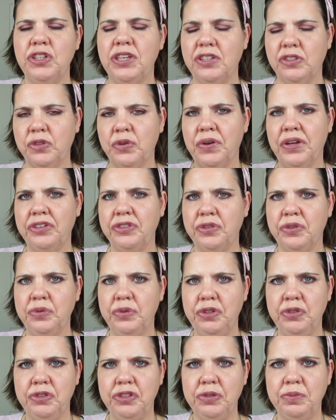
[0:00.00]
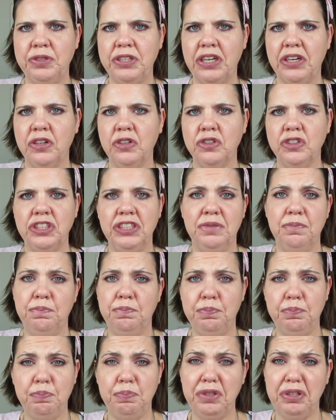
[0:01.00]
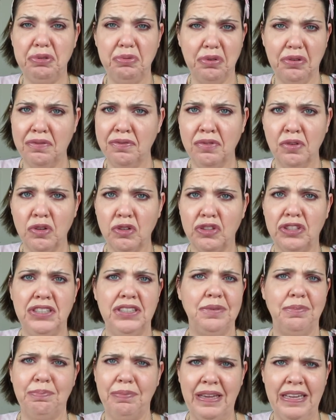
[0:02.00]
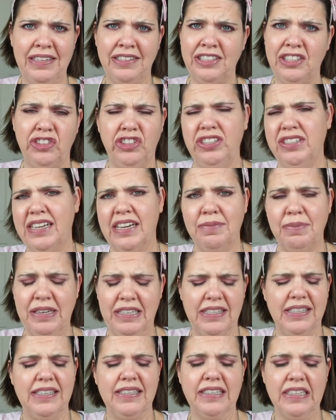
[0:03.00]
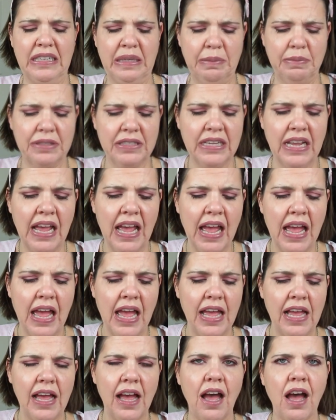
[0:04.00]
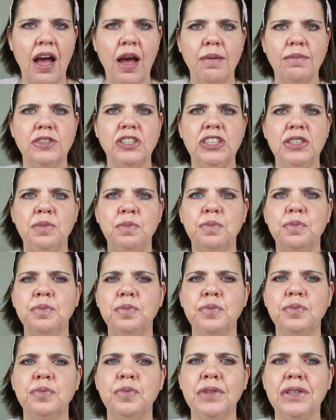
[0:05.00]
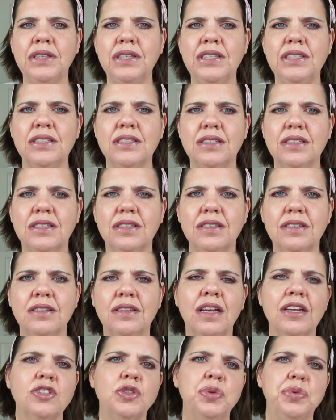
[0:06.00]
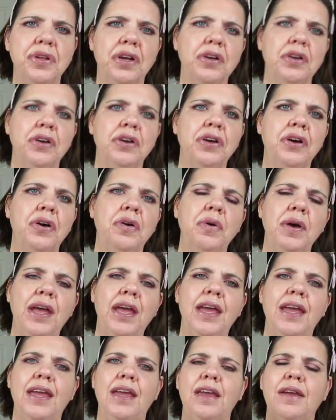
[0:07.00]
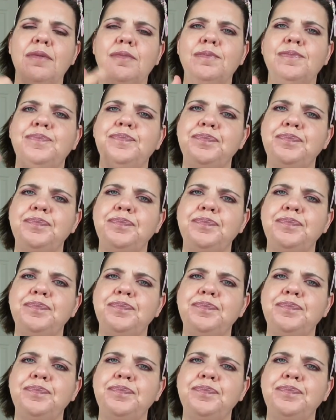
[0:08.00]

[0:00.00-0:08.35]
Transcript: She also has her own YouTube channel. She's beautiful. She's amazing. She's got amazing tips. Um, she released not too long ago a